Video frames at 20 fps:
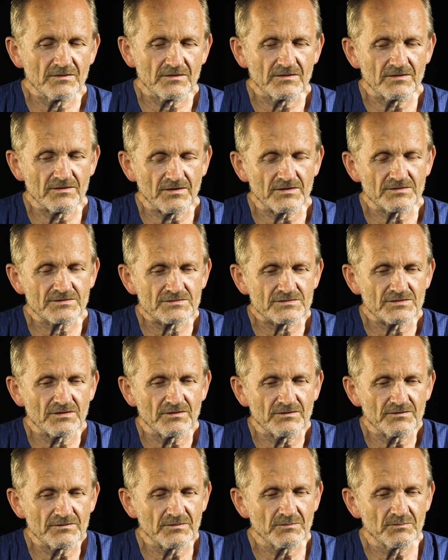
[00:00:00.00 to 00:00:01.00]
lots
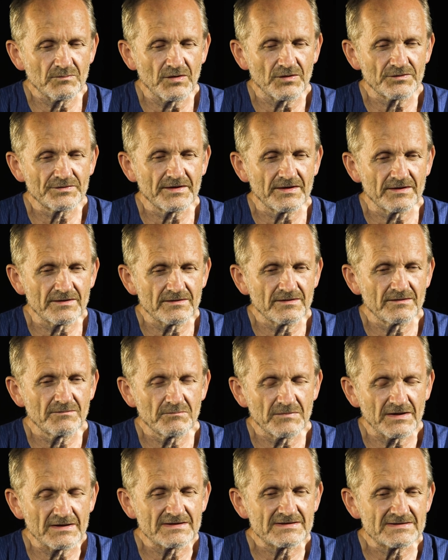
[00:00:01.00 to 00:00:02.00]
of modern
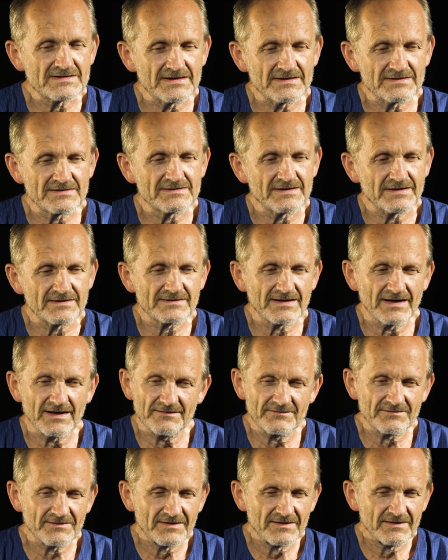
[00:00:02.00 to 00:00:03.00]
medicines that
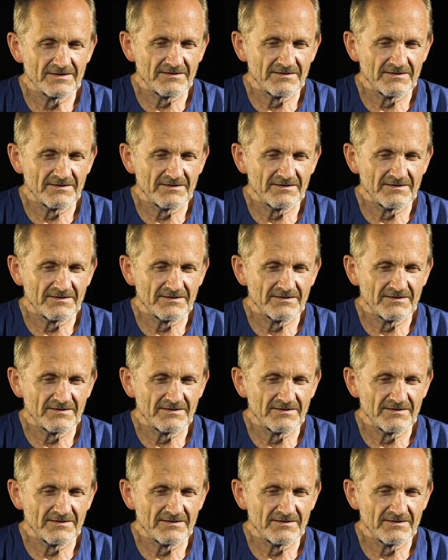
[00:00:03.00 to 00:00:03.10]
have